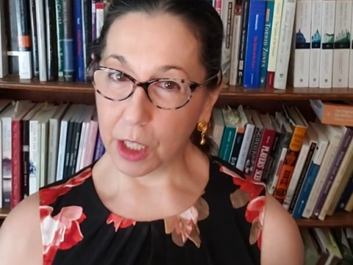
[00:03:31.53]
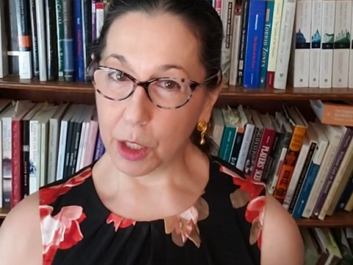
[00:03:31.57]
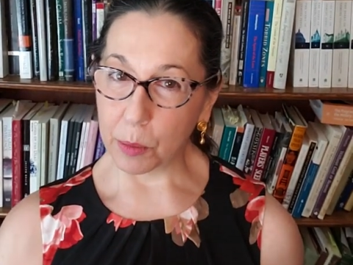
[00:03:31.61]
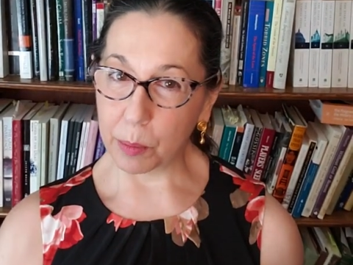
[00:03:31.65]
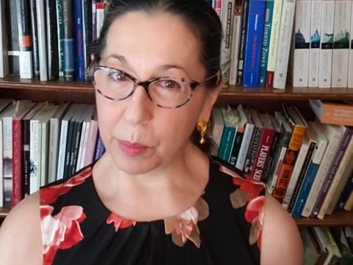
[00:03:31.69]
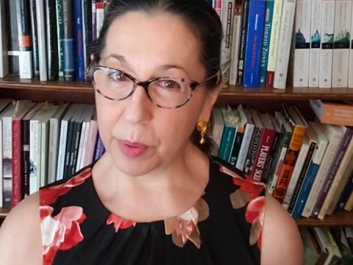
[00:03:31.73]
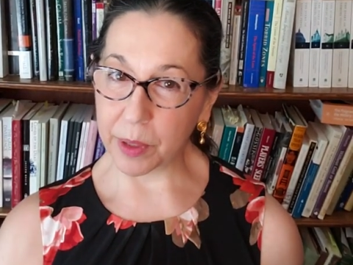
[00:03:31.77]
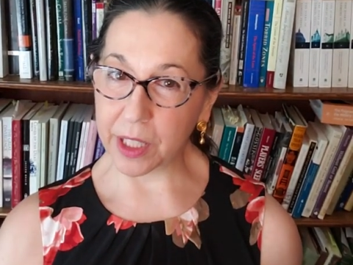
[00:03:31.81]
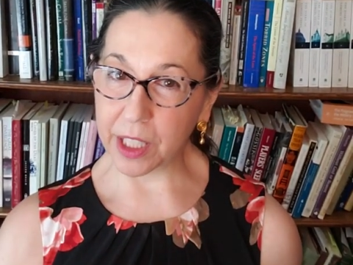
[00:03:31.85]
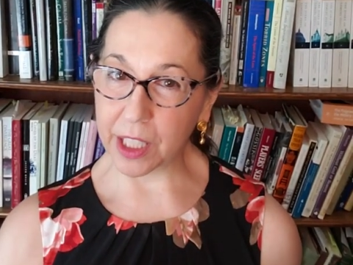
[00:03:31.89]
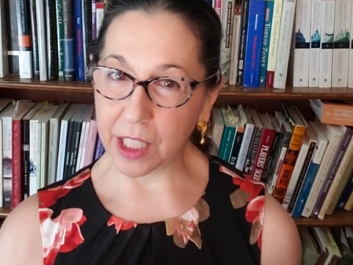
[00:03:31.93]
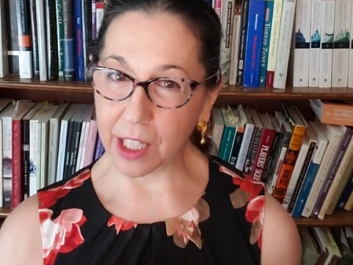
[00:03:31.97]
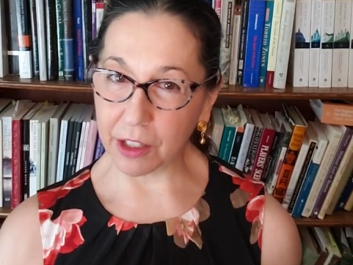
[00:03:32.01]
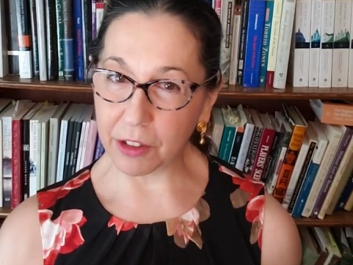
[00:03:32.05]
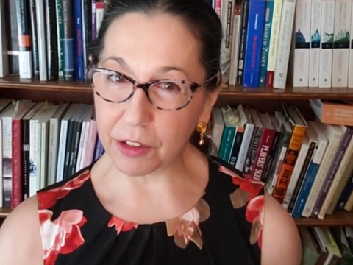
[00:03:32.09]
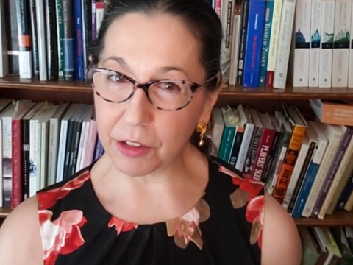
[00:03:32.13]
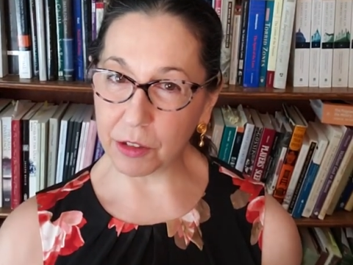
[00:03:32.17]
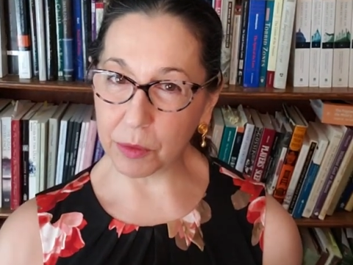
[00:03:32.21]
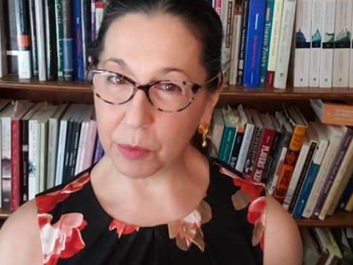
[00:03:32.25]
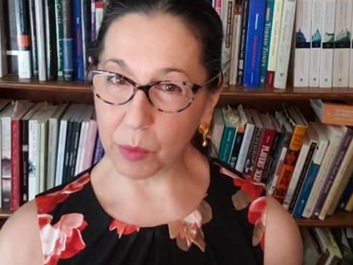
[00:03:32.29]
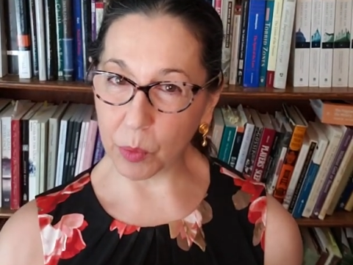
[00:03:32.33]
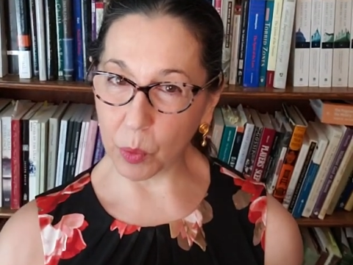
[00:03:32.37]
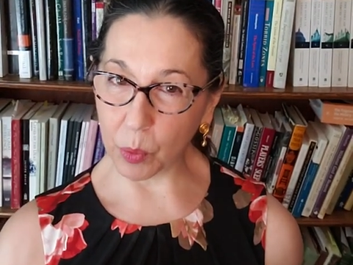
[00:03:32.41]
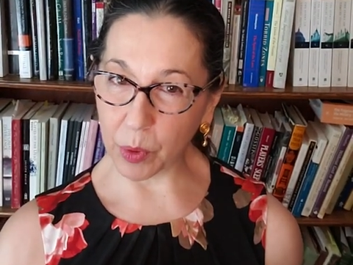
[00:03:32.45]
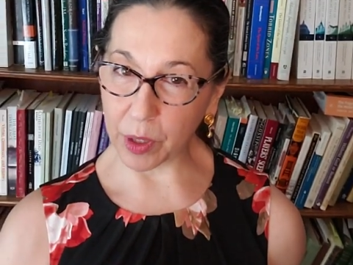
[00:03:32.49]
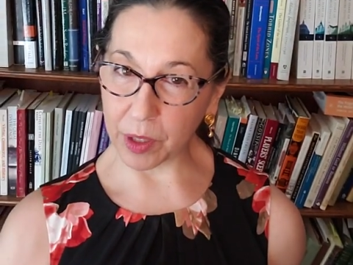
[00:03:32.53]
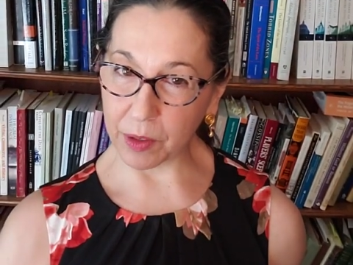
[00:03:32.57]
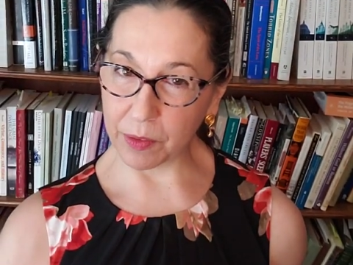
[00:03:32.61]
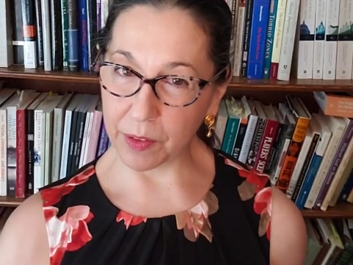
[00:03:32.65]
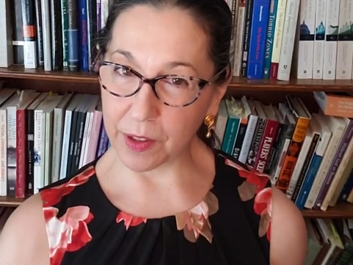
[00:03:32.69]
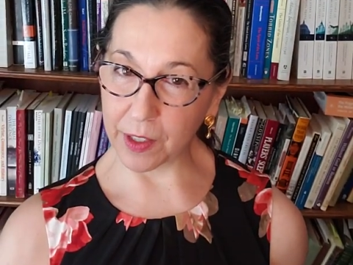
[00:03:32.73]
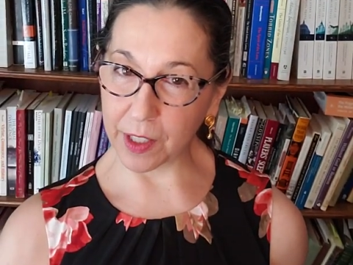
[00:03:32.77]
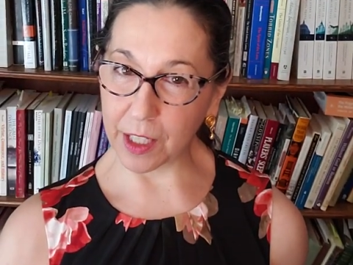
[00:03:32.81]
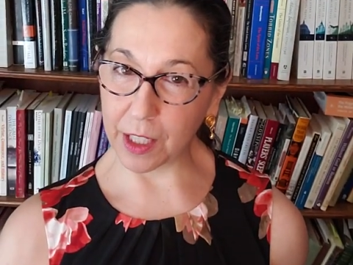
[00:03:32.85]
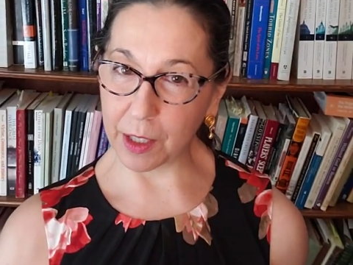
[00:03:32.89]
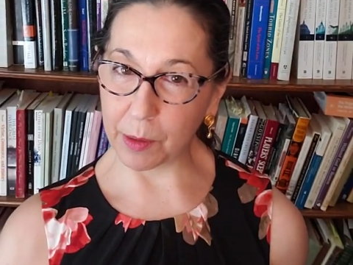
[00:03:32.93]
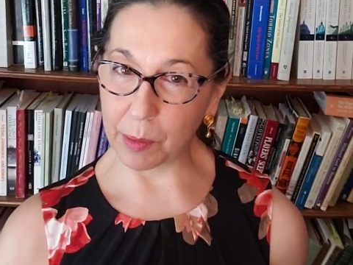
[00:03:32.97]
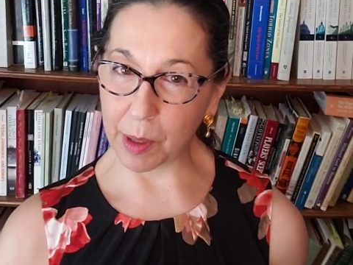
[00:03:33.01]
But the other way of
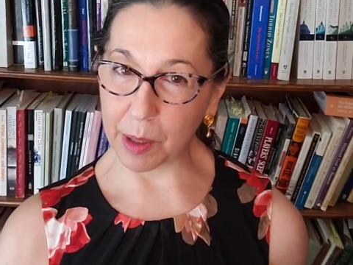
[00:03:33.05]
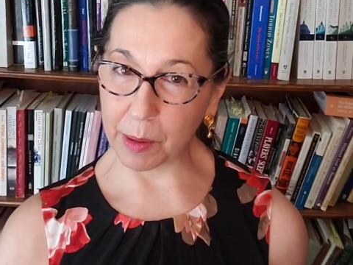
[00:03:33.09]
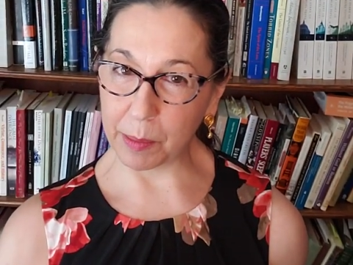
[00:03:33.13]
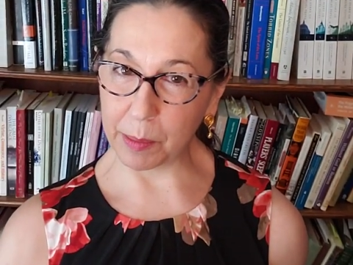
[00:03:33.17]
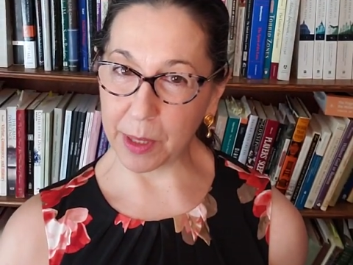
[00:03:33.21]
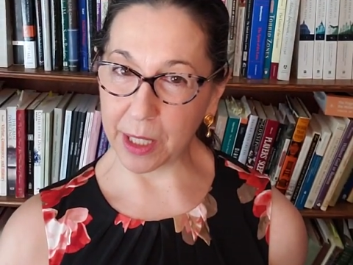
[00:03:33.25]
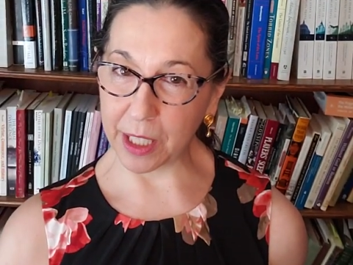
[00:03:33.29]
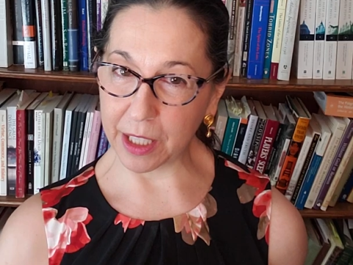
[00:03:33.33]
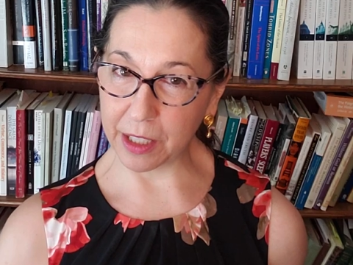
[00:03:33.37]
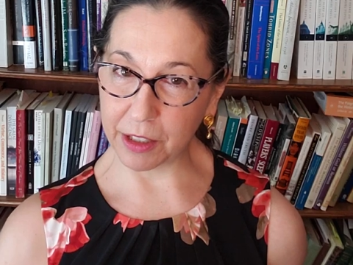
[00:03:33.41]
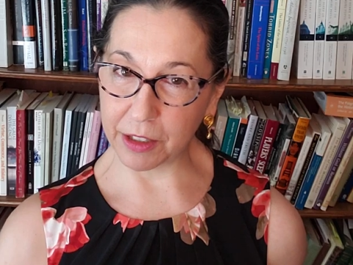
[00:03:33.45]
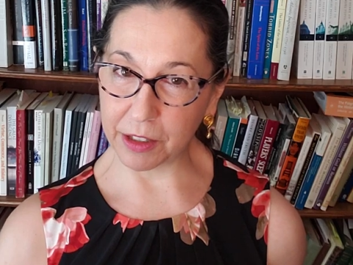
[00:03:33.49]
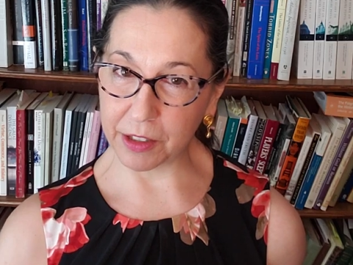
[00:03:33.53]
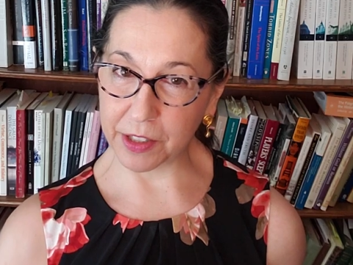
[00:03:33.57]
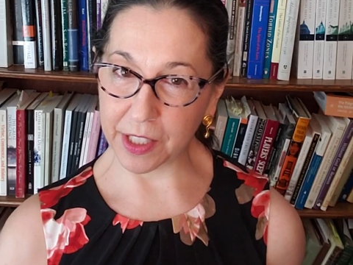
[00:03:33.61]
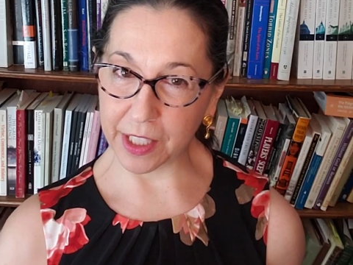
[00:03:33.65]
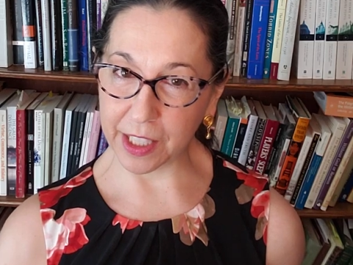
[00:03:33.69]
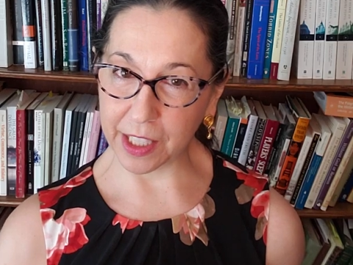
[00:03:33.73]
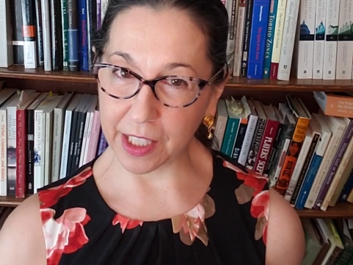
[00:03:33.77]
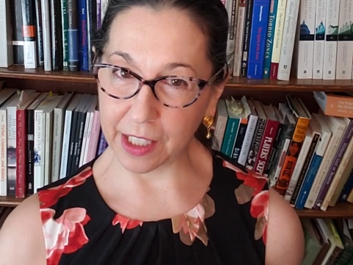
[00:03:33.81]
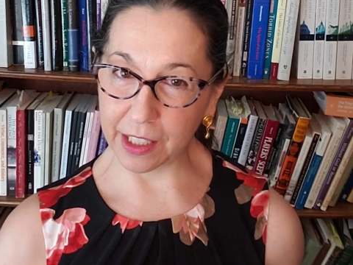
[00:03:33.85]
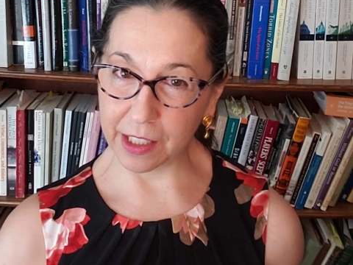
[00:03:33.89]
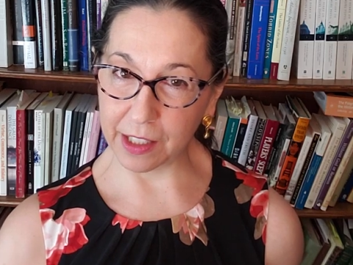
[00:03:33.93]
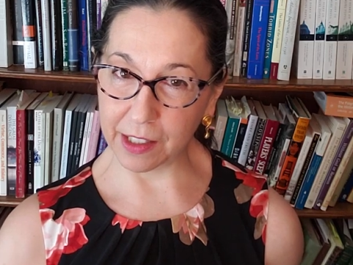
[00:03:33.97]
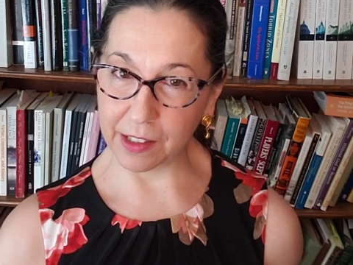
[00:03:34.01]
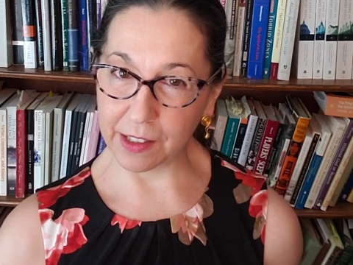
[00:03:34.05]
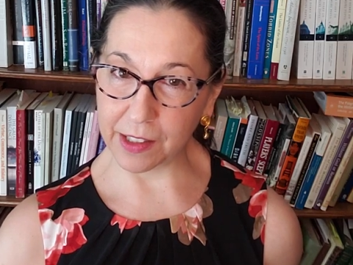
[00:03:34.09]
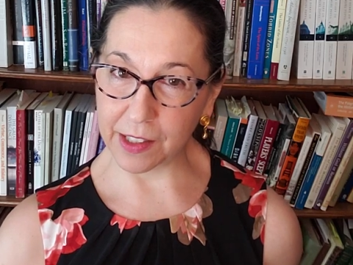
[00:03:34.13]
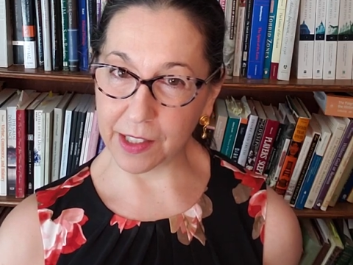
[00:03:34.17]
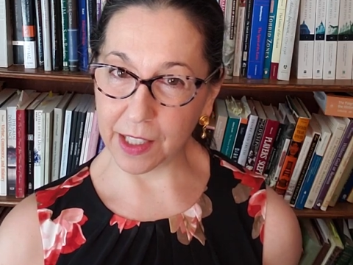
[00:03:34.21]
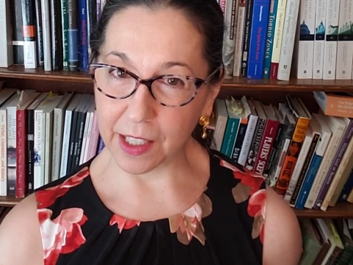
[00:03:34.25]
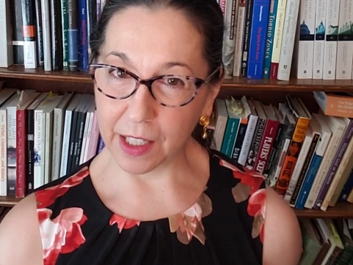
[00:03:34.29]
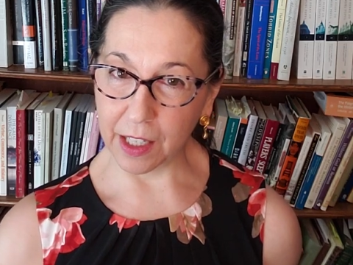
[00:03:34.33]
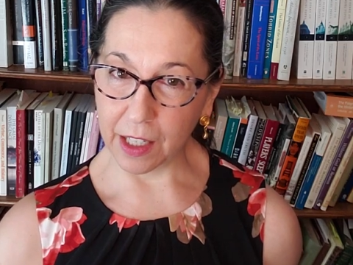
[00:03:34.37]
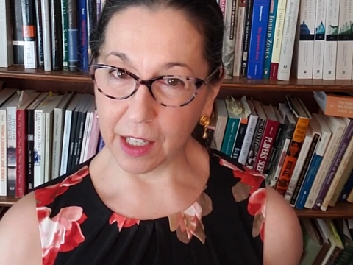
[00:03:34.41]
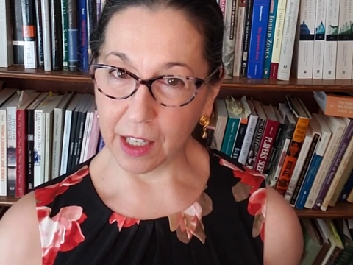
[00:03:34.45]
thinking about manners is